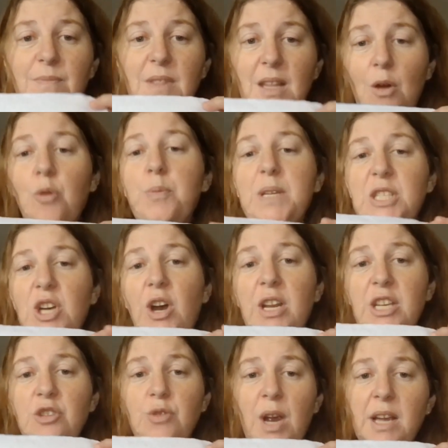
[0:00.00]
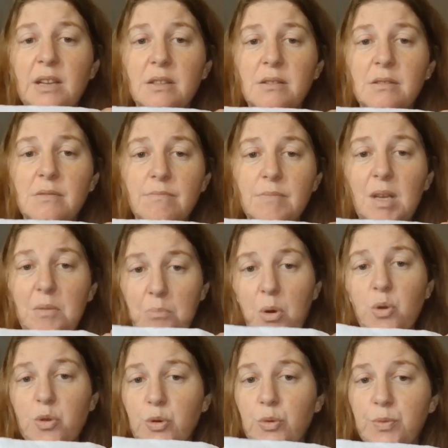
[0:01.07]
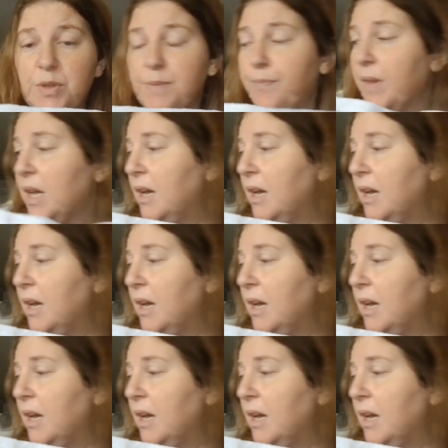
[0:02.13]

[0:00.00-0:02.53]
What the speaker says: There will be tiny dragons in bottles.